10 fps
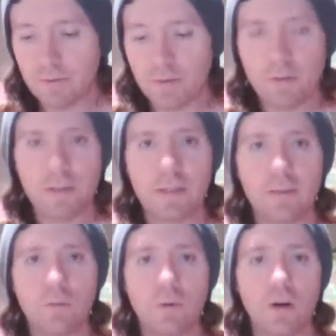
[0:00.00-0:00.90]
learning to
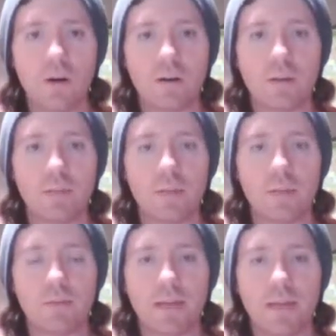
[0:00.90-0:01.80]
walk. I mean,
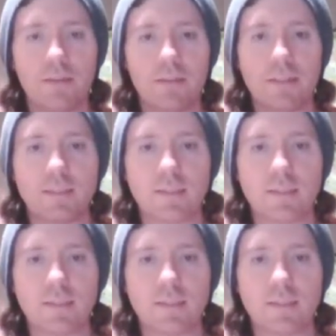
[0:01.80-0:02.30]
we have these